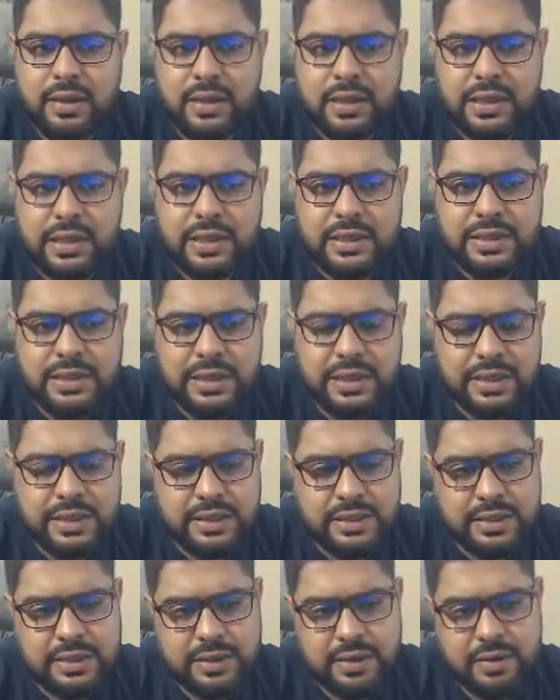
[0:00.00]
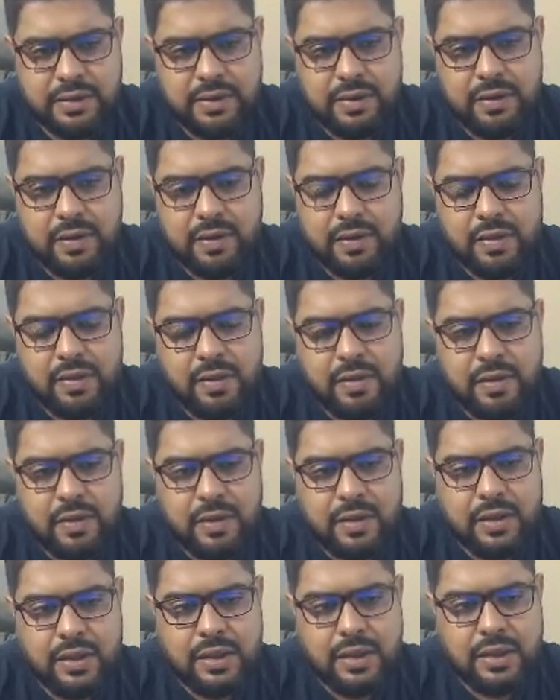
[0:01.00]
This is
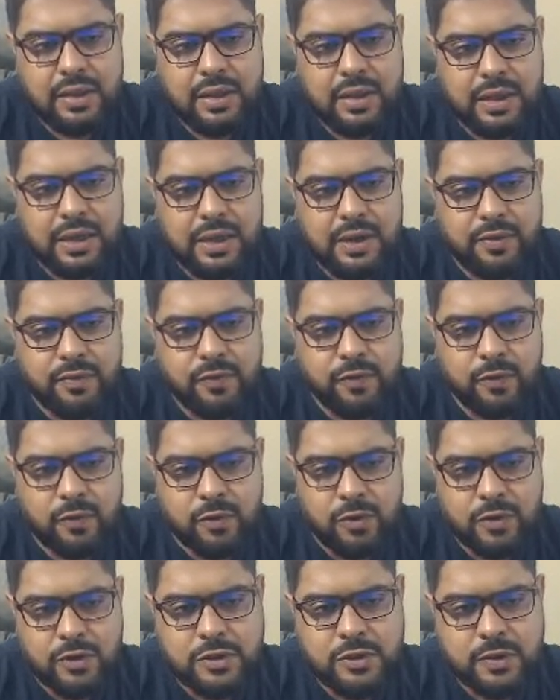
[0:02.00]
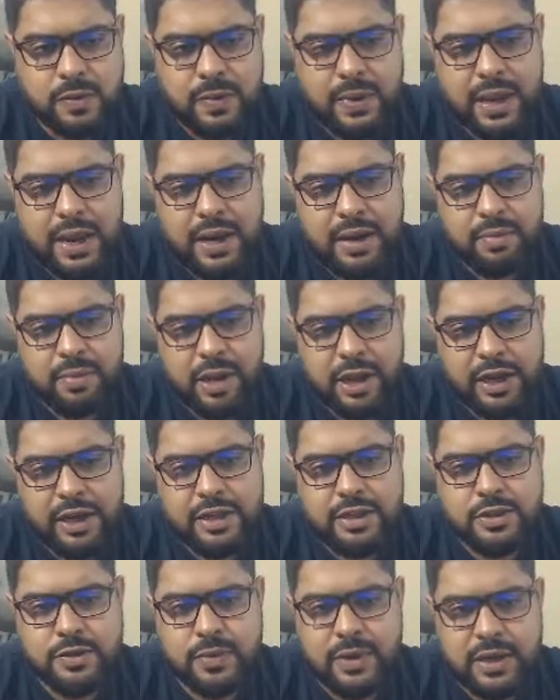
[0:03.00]
4 square
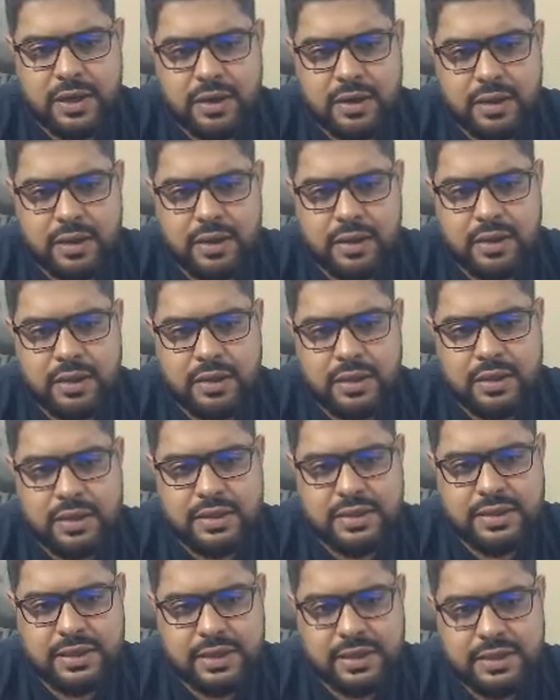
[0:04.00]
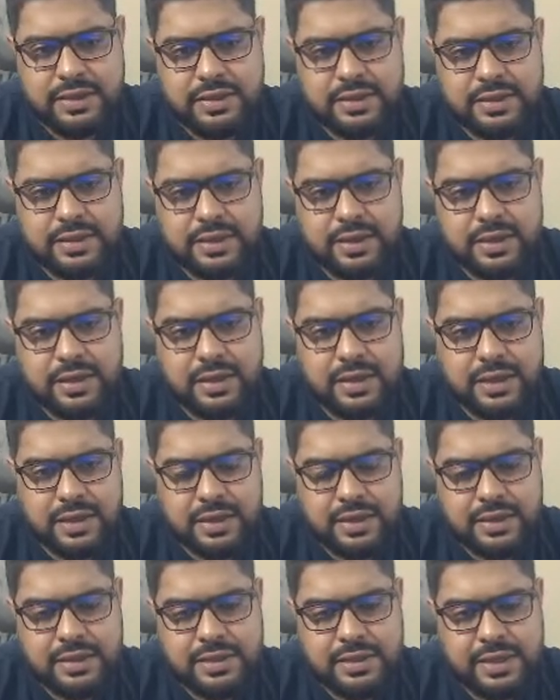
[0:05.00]
minus 1. This is
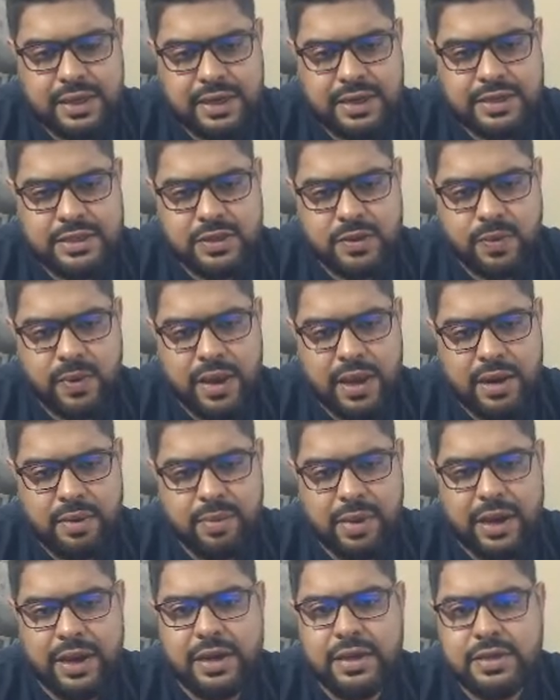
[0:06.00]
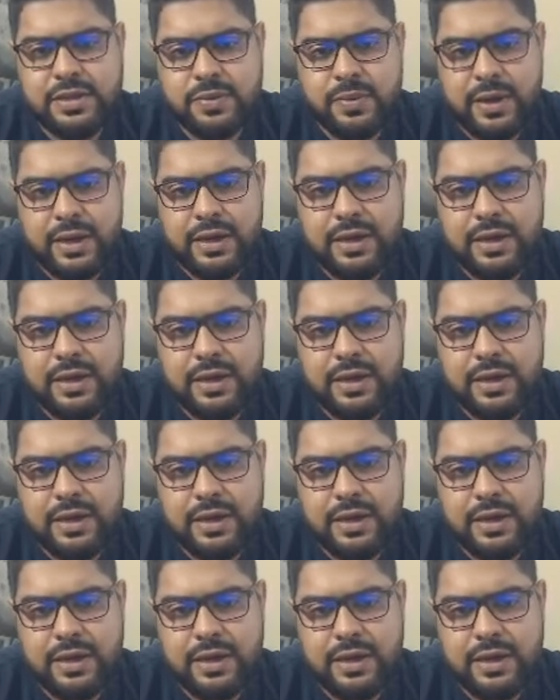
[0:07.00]
6 square minus 1.